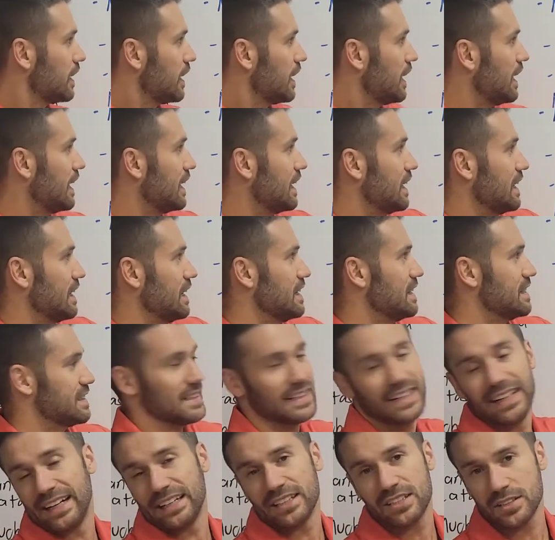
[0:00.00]
It is
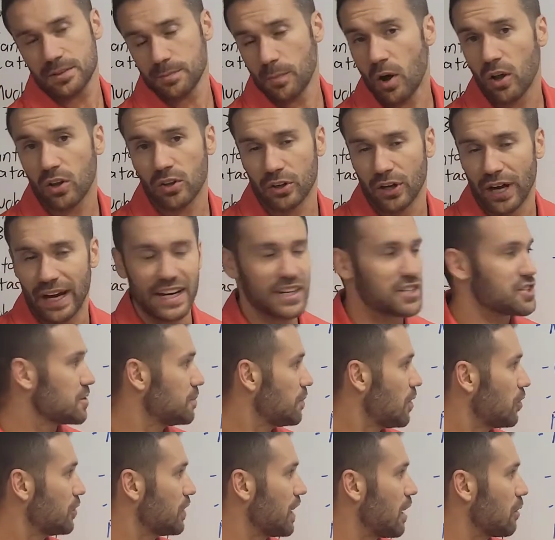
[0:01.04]
in a smaller
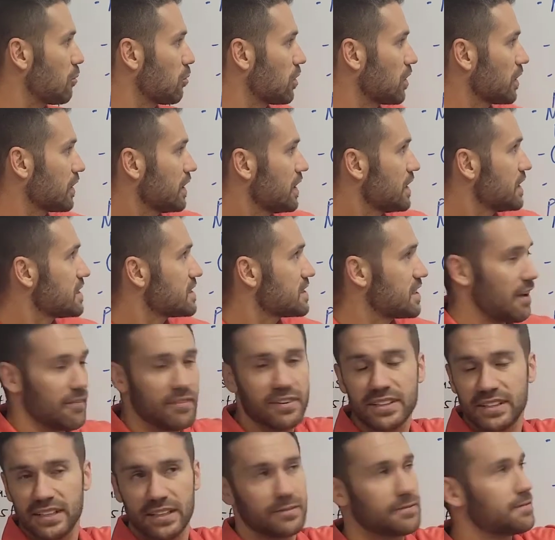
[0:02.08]
HMO network,
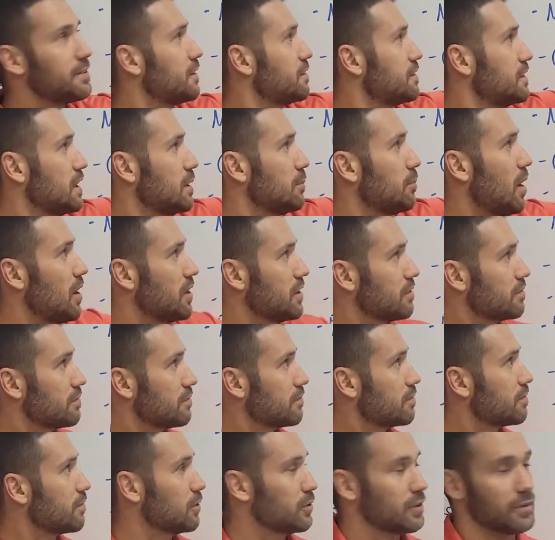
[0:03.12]
1750 a month
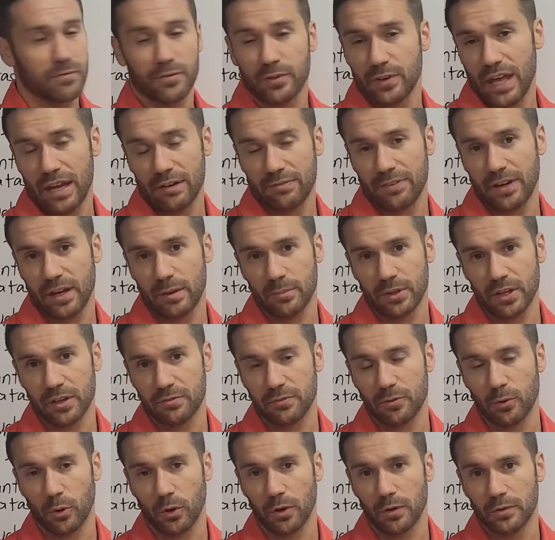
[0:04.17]
for, for that family of
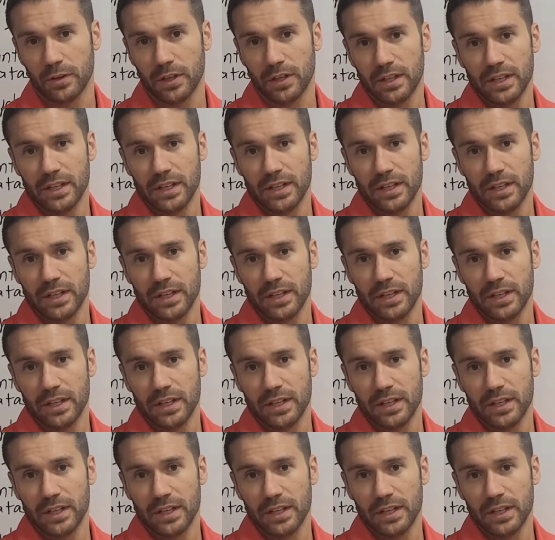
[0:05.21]
four.